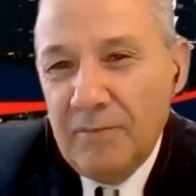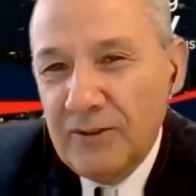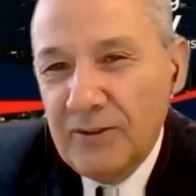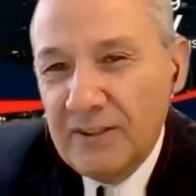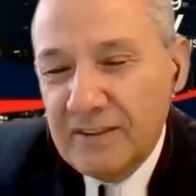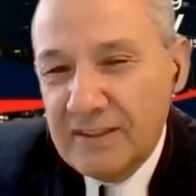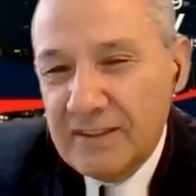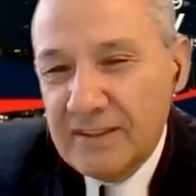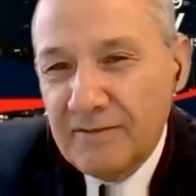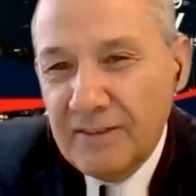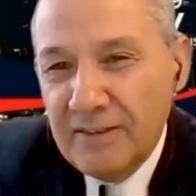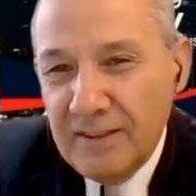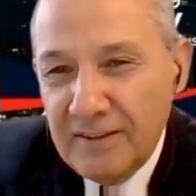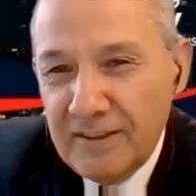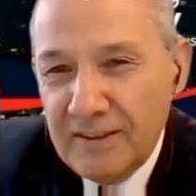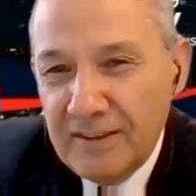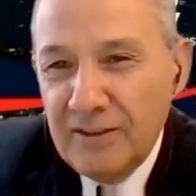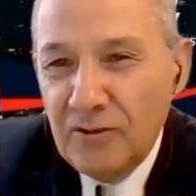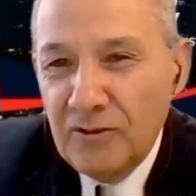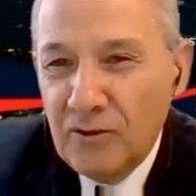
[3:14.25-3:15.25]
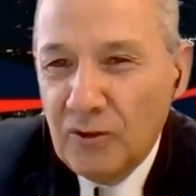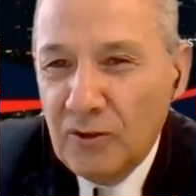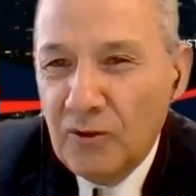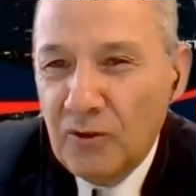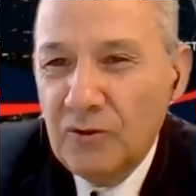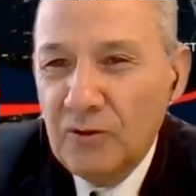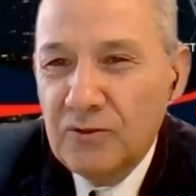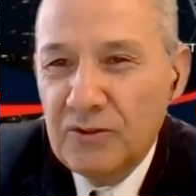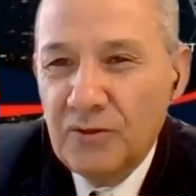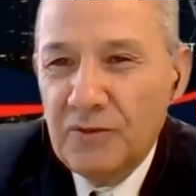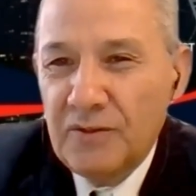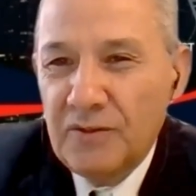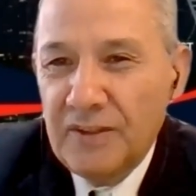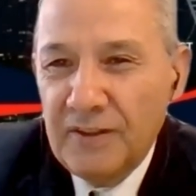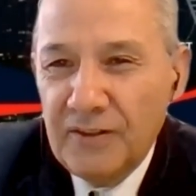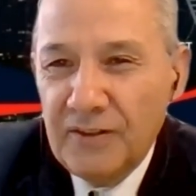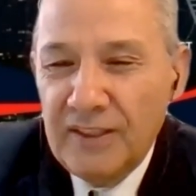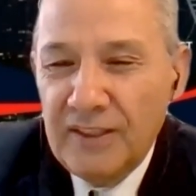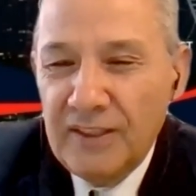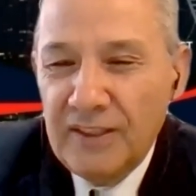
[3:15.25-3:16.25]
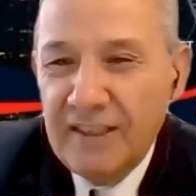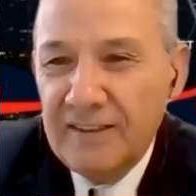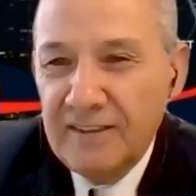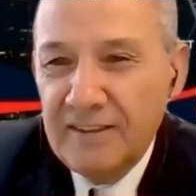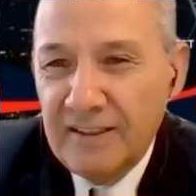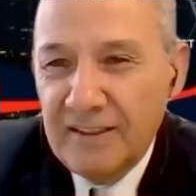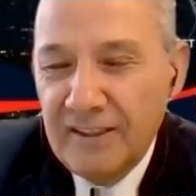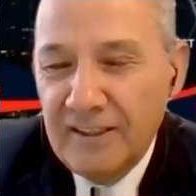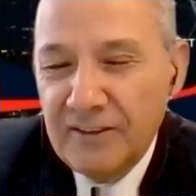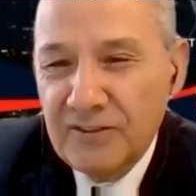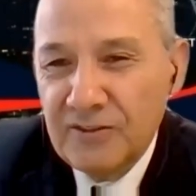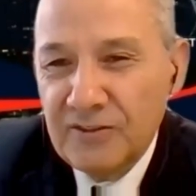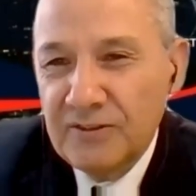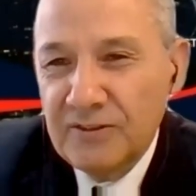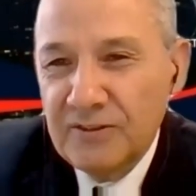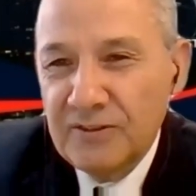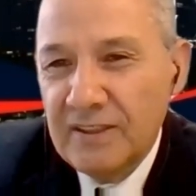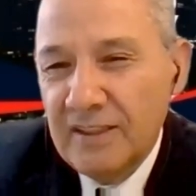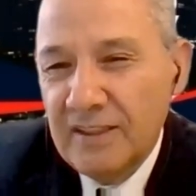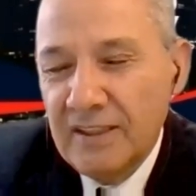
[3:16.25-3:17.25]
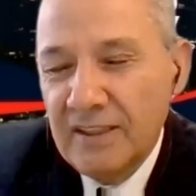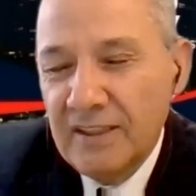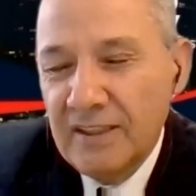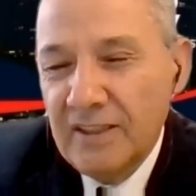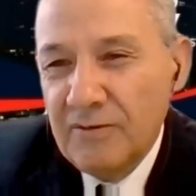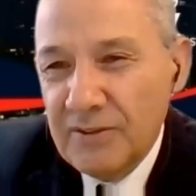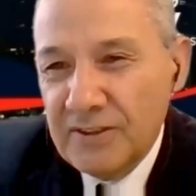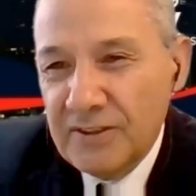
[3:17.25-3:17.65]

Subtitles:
about the 17 goals of the United Nations.